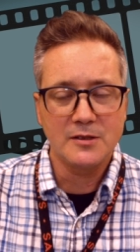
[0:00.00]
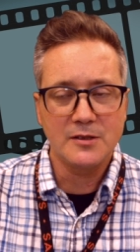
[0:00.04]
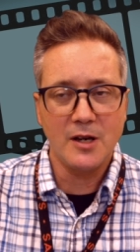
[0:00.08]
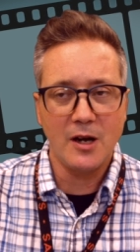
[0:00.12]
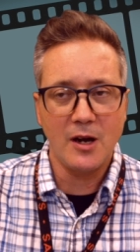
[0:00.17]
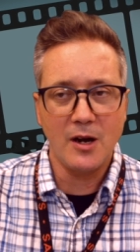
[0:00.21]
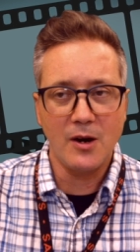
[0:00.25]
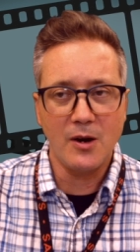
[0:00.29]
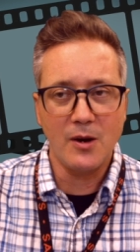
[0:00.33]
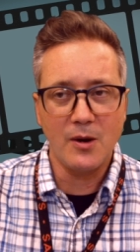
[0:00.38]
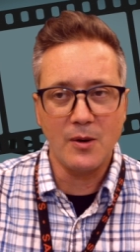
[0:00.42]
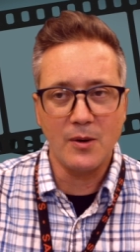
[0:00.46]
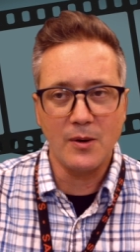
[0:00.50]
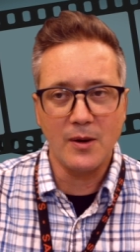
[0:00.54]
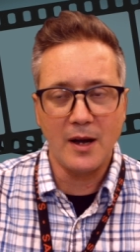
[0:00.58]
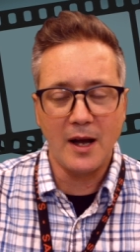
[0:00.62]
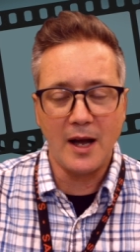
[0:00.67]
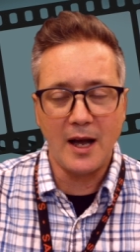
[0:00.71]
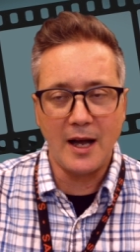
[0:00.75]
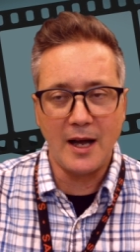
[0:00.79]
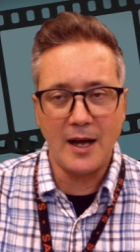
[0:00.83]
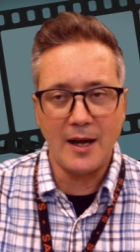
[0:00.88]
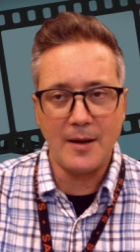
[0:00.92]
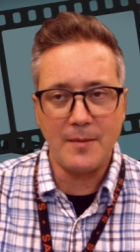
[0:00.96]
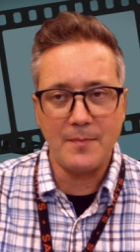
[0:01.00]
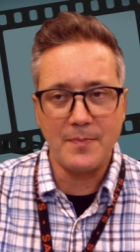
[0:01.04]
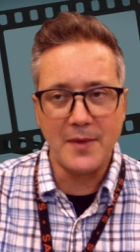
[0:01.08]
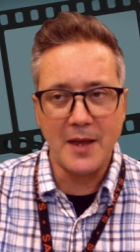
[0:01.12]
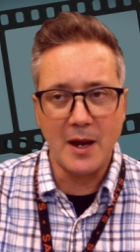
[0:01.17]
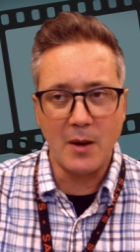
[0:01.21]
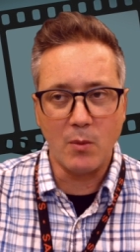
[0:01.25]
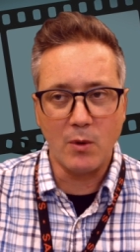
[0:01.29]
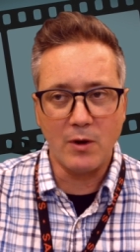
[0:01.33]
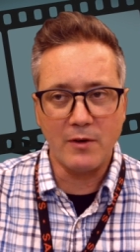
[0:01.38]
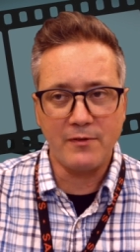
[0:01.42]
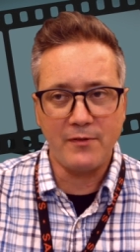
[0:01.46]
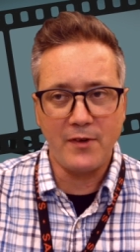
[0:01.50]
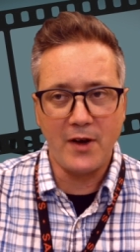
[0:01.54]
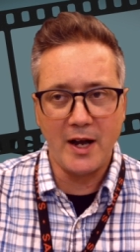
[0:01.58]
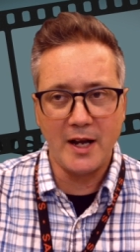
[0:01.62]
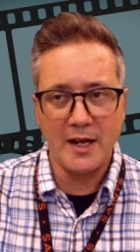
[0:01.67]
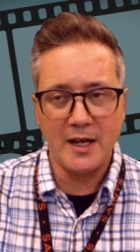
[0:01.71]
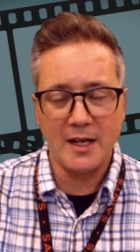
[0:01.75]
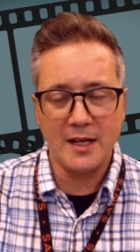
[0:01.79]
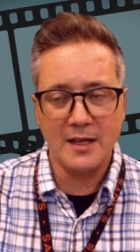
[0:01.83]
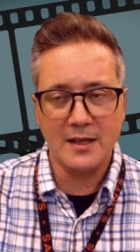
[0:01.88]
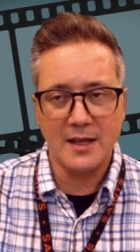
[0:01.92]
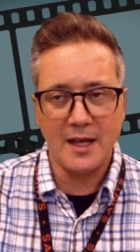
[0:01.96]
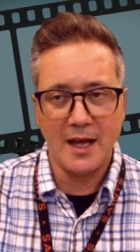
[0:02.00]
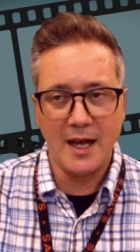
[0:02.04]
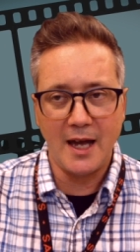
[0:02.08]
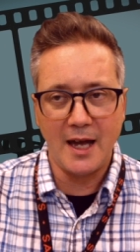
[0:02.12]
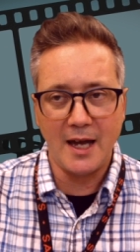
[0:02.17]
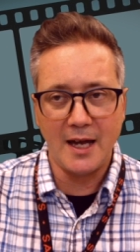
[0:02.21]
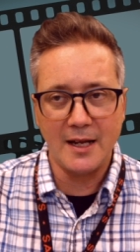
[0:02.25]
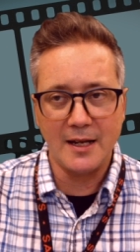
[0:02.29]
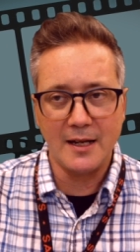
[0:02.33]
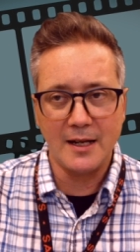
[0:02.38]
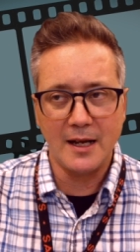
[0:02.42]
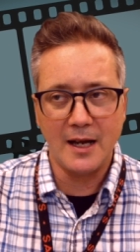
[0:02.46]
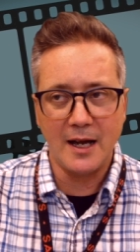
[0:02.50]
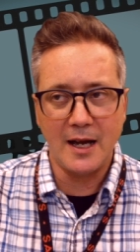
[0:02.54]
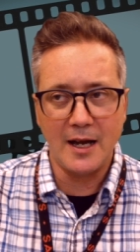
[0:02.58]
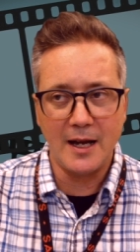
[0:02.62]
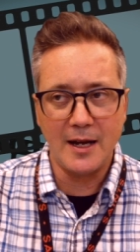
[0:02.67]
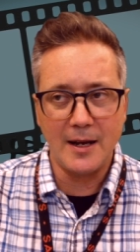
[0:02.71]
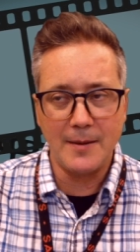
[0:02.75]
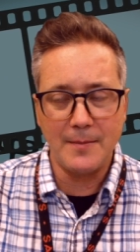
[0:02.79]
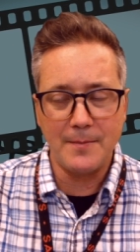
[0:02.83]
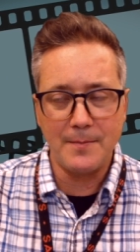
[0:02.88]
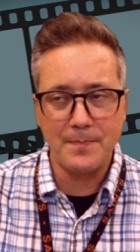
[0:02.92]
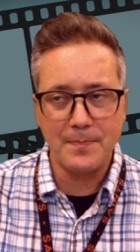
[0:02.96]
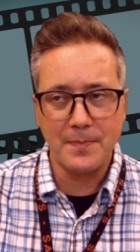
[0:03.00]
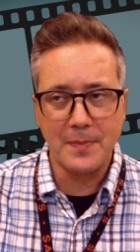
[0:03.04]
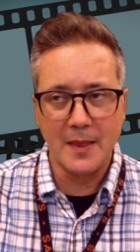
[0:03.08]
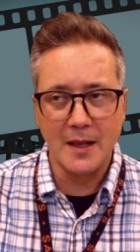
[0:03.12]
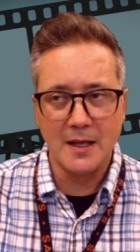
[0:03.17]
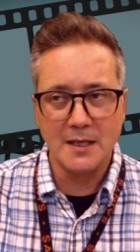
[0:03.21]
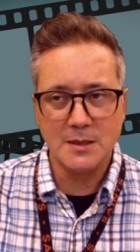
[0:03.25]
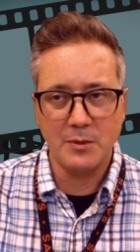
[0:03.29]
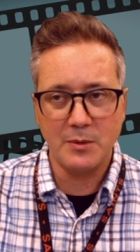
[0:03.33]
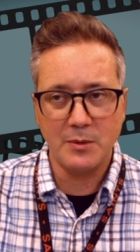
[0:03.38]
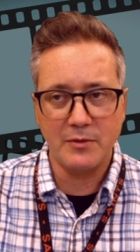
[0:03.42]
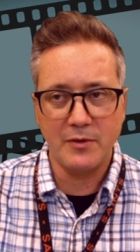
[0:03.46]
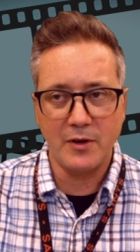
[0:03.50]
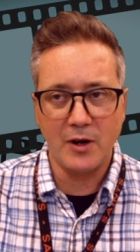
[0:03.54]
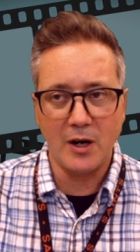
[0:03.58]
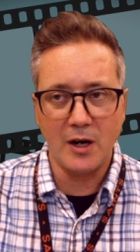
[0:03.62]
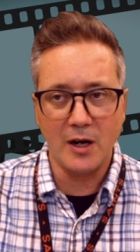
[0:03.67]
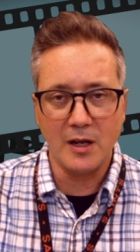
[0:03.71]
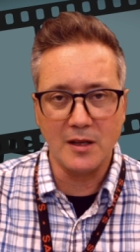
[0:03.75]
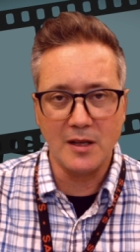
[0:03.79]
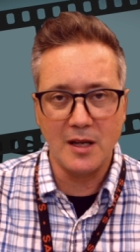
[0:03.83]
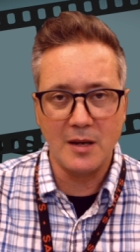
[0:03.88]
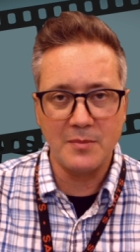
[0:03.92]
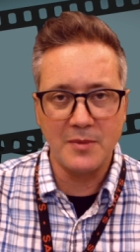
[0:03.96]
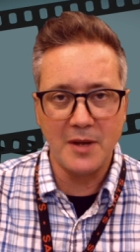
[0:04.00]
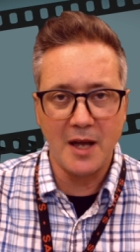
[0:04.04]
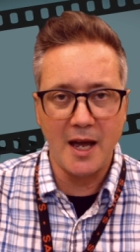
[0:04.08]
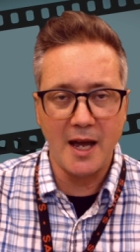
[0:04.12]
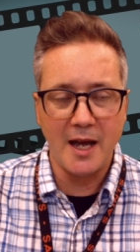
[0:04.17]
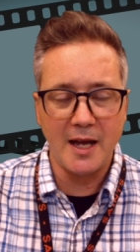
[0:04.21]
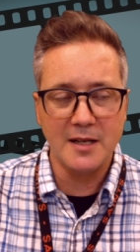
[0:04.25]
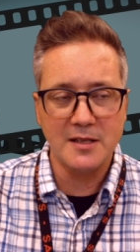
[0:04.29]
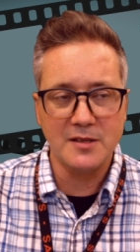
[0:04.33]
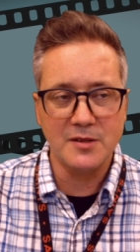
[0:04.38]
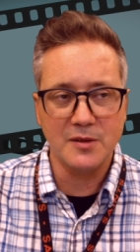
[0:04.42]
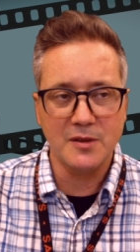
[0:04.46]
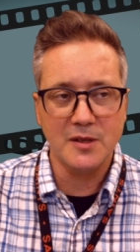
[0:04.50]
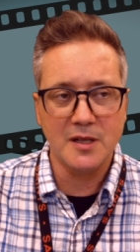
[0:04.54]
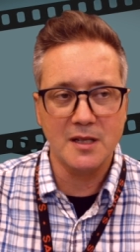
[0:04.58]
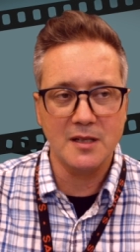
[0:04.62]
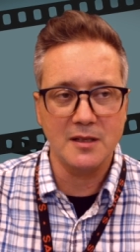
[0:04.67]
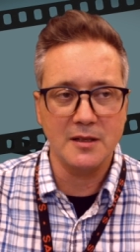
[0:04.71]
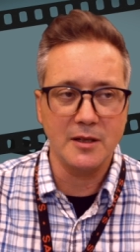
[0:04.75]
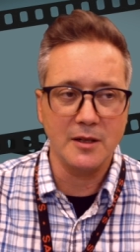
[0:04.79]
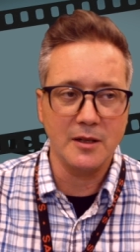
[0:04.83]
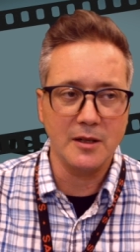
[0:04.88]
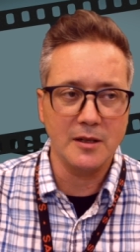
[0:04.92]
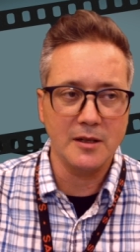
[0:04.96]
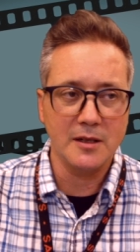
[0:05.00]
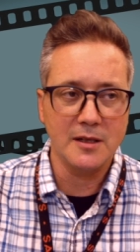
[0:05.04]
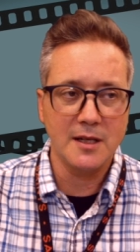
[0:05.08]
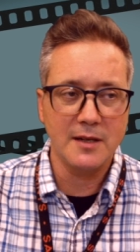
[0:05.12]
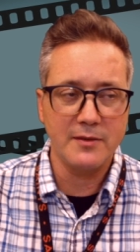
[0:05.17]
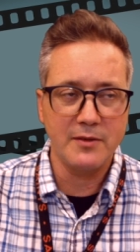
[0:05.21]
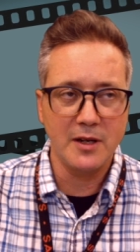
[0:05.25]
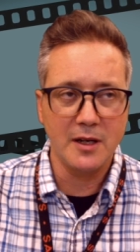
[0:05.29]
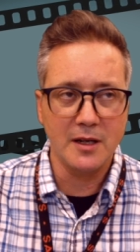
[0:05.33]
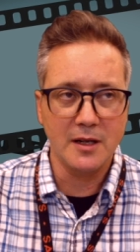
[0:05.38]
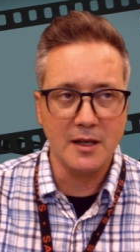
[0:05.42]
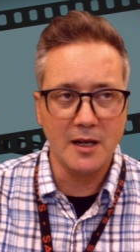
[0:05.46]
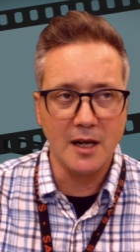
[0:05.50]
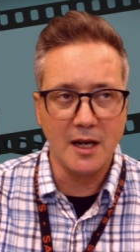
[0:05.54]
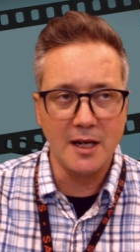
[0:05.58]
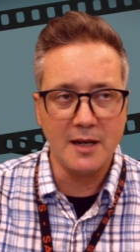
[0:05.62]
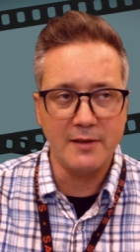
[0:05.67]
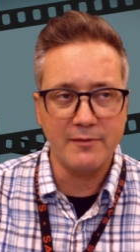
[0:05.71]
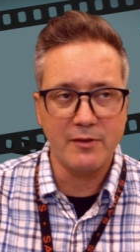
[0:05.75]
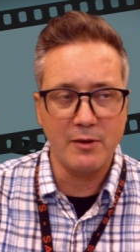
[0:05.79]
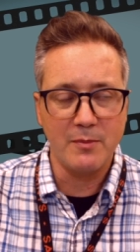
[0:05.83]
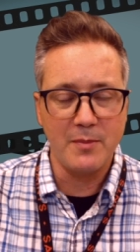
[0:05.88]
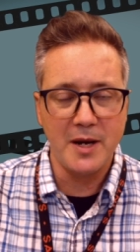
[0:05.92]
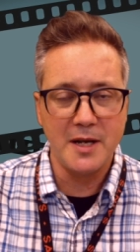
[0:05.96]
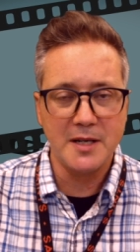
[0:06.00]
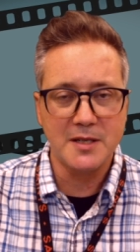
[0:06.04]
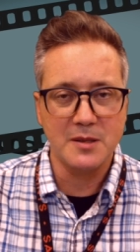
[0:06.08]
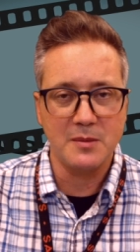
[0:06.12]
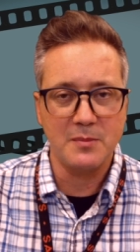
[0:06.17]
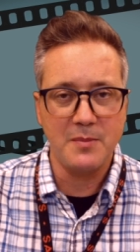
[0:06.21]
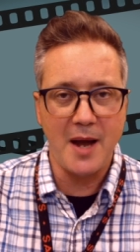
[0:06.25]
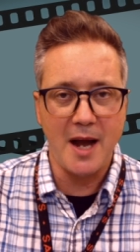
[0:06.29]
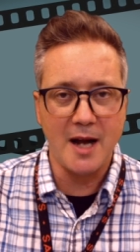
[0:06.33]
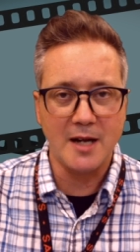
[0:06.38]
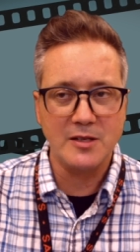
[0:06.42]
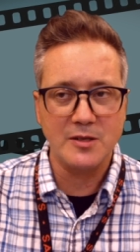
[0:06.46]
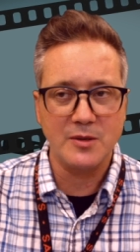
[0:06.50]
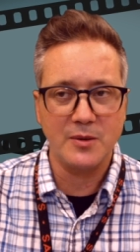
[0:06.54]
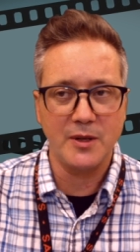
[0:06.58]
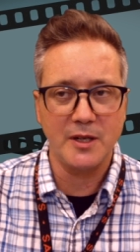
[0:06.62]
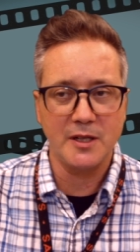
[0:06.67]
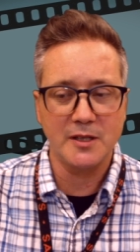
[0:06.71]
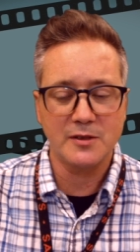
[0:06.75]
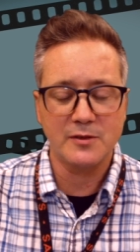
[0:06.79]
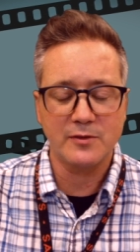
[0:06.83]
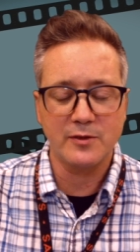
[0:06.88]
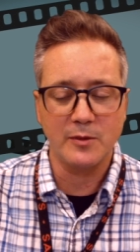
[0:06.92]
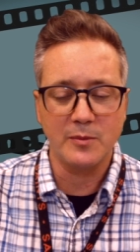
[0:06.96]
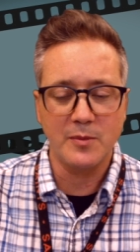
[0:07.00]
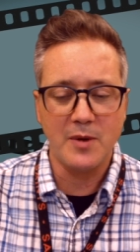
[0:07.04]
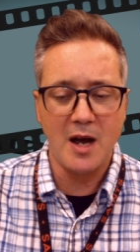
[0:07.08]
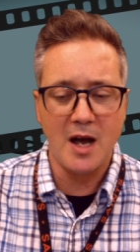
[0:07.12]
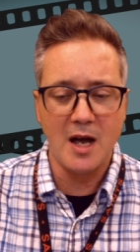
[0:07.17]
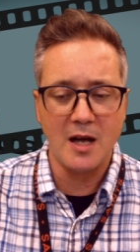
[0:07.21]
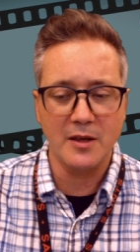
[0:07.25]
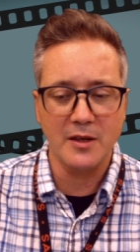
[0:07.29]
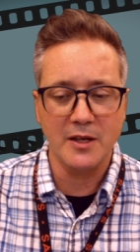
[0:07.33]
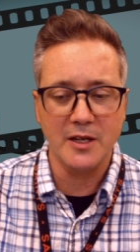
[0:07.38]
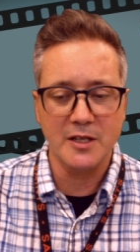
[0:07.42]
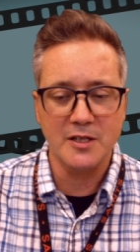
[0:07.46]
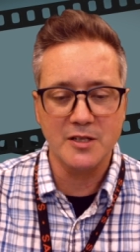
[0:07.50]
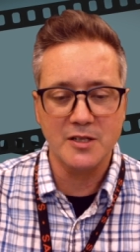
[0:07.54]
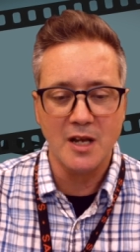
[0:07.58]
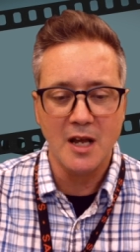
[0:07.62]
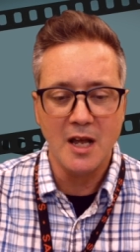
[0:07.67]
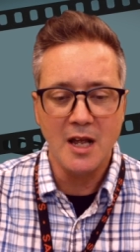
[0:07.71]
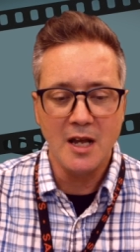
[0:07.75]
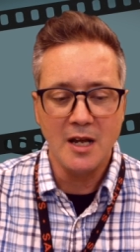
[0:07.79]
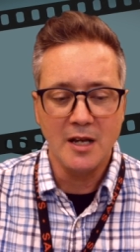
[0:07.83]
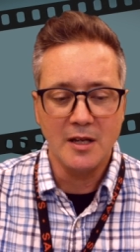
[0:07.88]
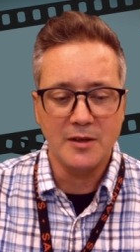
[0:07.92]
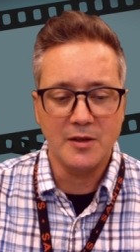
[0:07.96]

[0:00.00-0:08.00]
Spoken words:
So, and we're finding that some of our alumni, they're giving information back to us from college.